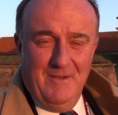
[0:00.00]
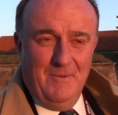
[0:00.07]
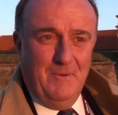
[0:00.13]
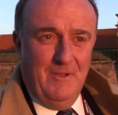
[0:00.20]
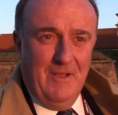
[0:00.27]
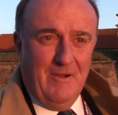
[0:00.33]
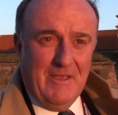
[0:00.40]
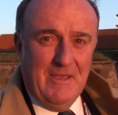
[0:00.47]

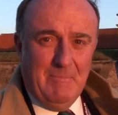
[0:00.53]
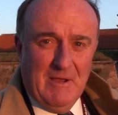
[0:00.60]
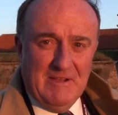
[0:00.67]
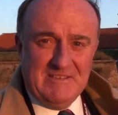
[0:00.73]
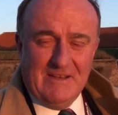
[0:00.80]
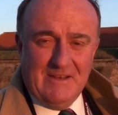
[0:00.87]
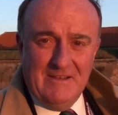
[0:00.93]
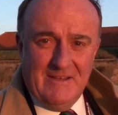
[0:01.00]
Well, algae
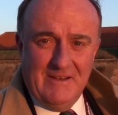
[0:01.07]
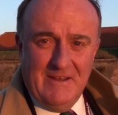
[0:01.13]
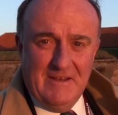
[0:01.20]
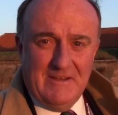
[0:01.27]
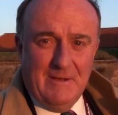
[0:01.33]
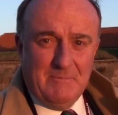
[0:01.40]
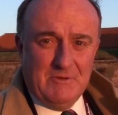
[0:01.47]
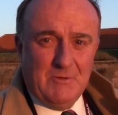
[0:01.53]
basically can
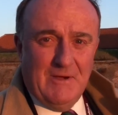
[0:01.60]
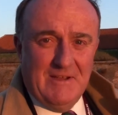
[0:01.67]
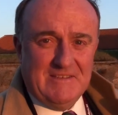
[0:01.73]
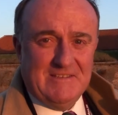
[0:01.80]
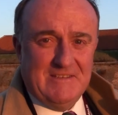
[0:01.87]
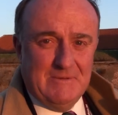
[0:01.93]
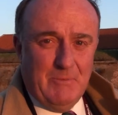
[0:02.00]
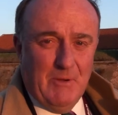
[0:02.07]
eat up
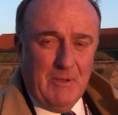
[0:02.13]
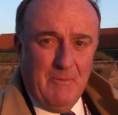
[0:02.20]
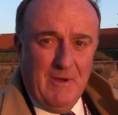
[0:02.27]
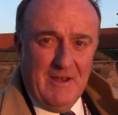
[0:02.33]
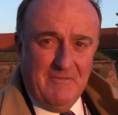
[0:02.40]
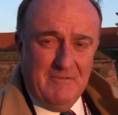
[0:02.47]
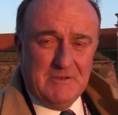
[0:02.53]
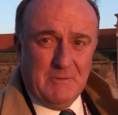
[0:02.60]
twice its body
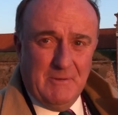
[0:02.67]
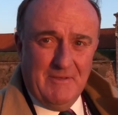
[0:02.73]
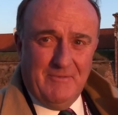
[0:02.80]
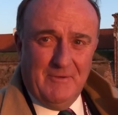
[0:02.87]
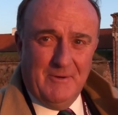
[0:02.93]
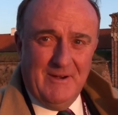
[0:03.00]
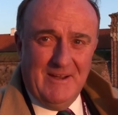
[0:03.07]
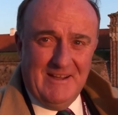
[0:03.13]
weight every
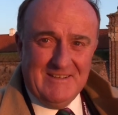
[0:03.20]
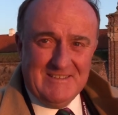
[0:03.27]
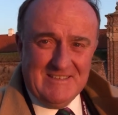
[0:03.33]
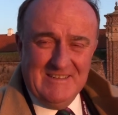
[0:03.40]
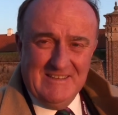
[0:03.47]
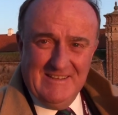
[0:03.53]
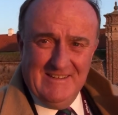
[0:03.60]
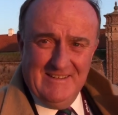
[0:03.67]
24
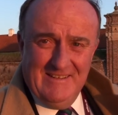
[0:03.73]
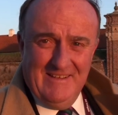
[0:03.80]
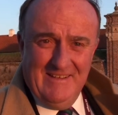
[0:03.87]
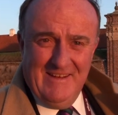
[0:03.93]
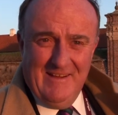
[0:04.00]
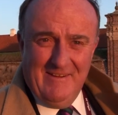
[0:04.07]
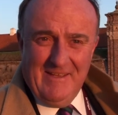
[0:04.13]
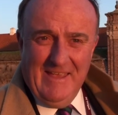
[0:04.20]
hours
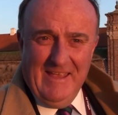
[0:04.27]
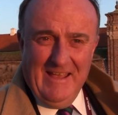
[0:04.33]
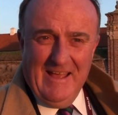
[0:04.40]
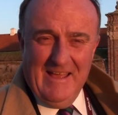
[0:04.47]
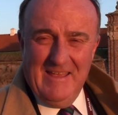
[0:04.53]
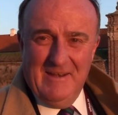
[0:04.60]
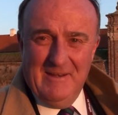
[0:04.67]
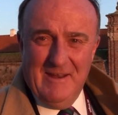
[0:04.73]
in algae,
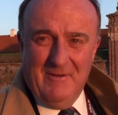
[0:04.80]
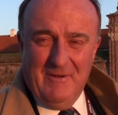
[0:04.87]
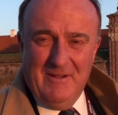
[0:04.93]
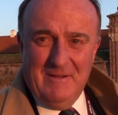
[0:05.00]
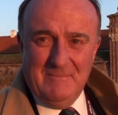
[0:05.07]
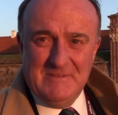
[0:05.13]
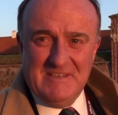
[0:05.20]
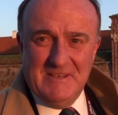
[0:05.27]
in
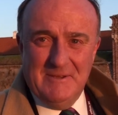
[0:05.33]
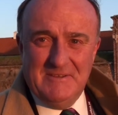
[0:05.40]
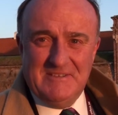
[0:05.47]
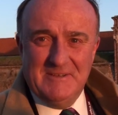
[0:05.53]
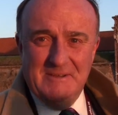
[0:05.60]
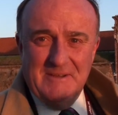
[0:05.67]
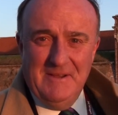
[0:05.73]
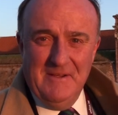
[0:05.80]
um,
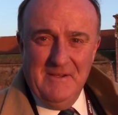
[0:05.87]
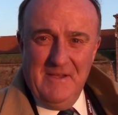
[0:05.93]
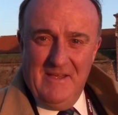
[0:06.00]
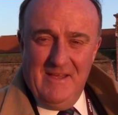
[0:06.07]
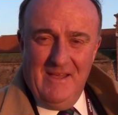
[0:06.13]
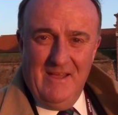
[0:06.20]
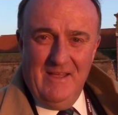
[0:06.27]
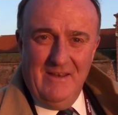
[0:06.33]
CO2.
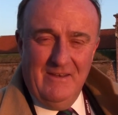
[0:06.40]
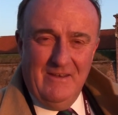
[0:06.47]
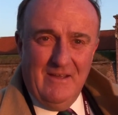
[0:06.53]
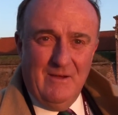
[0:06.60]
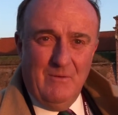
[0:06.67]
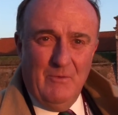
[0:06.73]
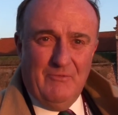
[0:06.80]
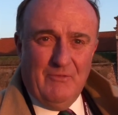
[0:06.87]
And
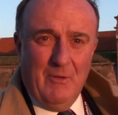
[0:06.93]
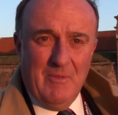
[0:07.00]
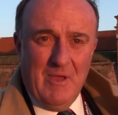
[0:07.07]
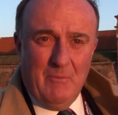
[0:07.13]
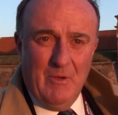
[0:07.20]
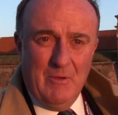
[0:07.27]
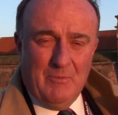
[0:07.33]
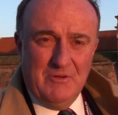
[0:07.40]
uh, we, from
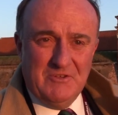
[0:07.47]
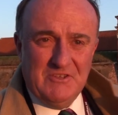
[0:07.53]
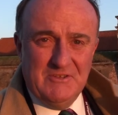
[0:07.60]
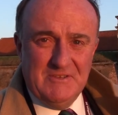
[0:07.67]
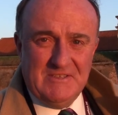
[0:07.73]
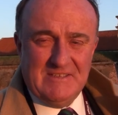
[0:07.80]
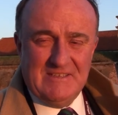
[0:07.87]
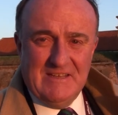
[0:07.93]
that, we
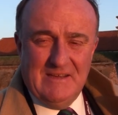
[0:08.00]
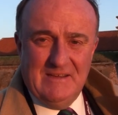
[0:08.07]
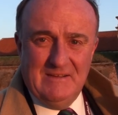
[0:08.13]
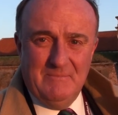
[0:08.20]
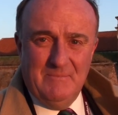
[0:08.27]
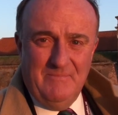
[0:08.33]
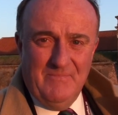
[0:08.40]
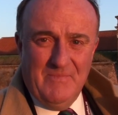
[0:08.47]
produce
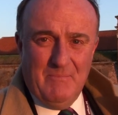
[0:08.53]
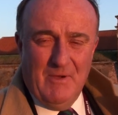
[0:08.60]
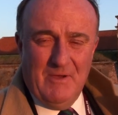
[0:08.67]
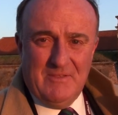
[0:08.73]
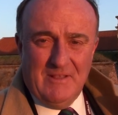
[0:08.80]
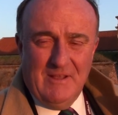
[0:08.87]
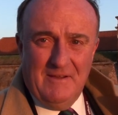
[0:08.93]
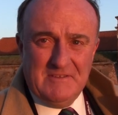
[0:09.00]
um,
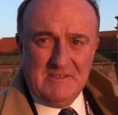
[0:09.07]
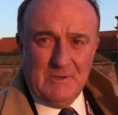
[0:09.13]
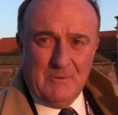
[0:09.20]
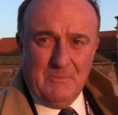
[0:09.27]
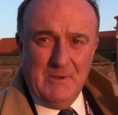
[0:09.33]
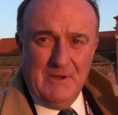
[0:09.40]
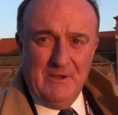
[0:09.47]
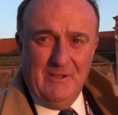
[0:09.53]
both livestock
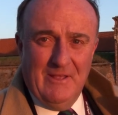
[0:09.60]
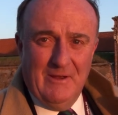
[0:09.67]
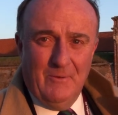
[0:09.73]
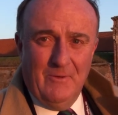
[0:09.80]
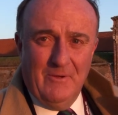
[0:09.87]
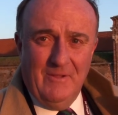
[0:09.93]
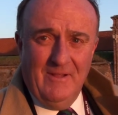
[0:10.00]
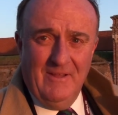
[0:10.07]
meal and
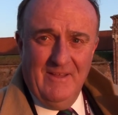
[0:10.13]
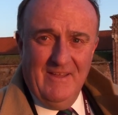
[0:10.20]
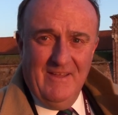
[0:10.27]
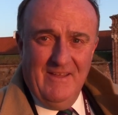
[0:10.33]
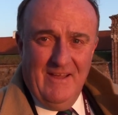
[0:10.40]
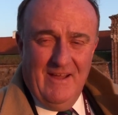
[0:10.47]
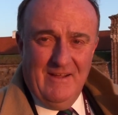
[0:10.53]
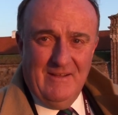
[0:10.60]
oil,
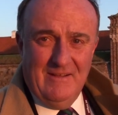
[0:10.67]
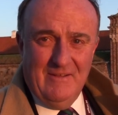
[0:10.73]
uh,